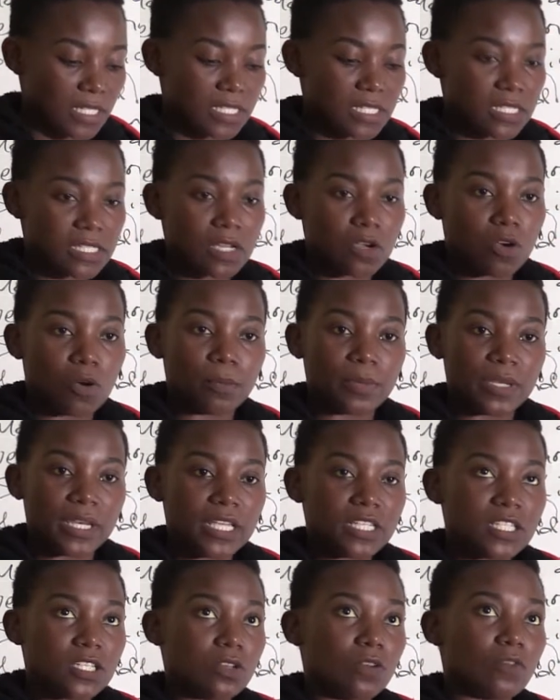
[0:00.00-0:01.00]
It is a
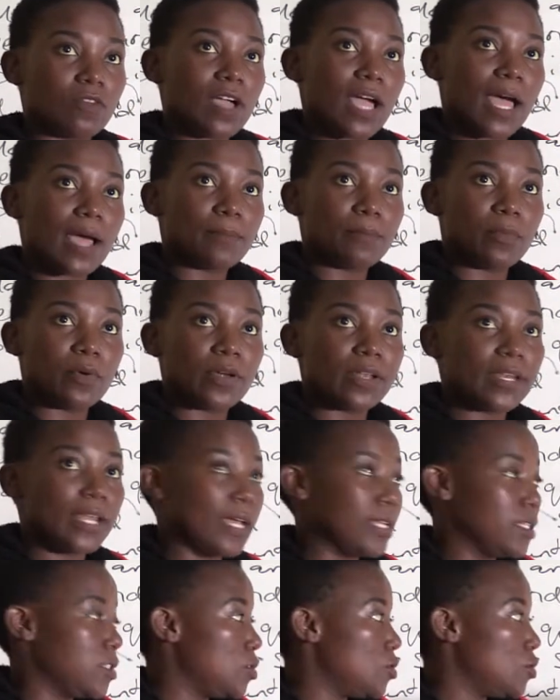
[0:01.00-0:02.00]
combination of carbon
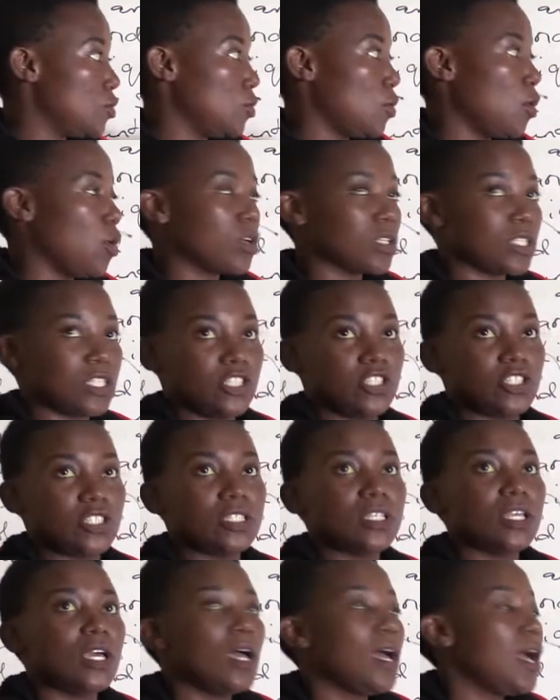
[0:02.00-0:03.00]
and 2
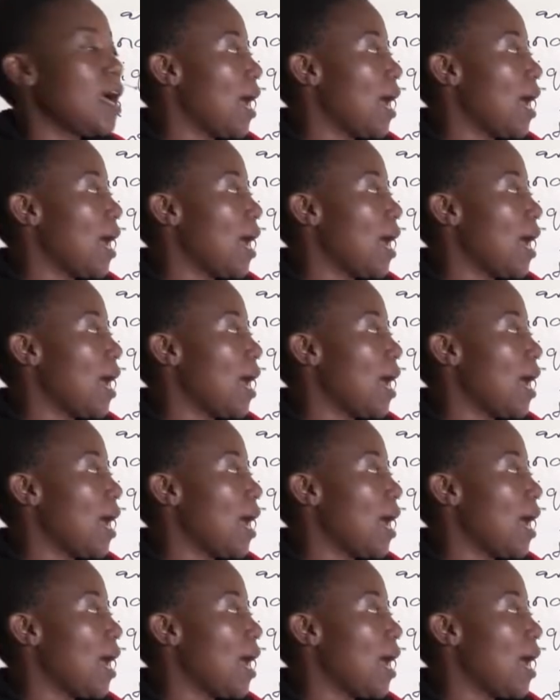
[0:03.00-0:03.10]
oxygen